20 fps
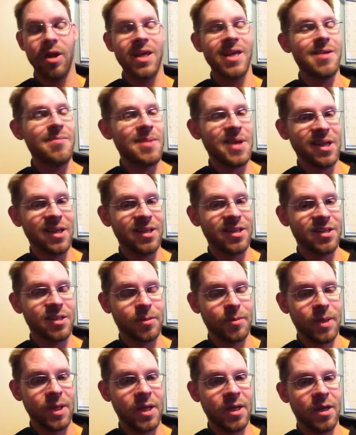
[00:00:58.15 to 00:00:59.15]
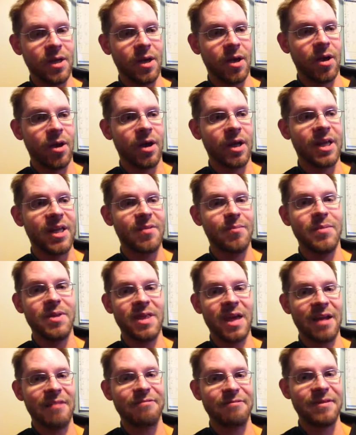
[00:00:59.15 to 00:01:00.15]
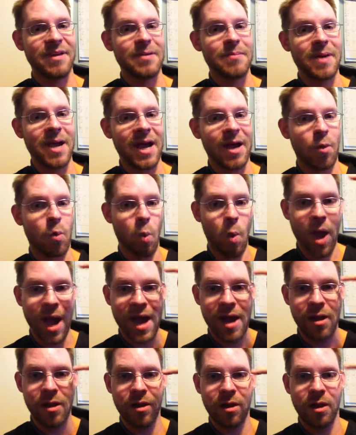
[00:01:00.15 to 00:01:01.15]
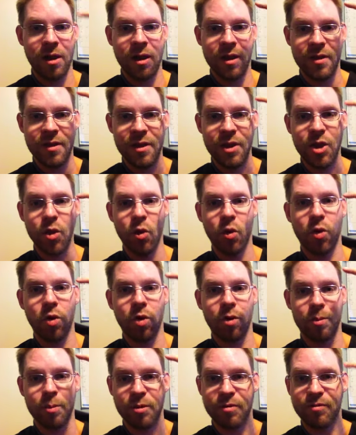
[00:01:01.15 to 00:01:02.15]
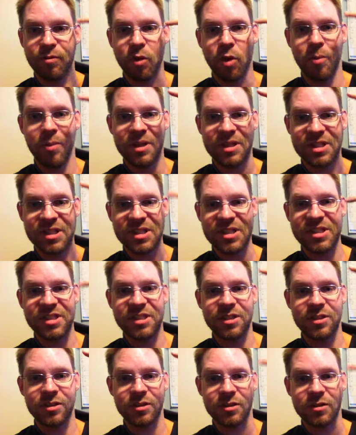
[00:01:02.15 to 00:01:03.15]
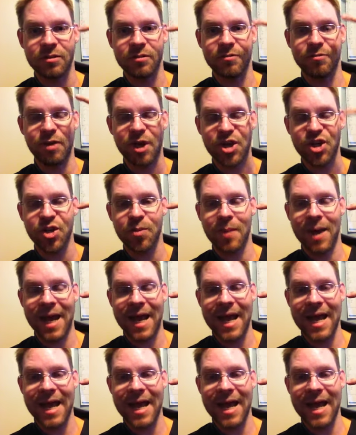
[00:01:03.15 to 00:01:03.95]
email it to me, give me that feedback while your performance is still fresh in my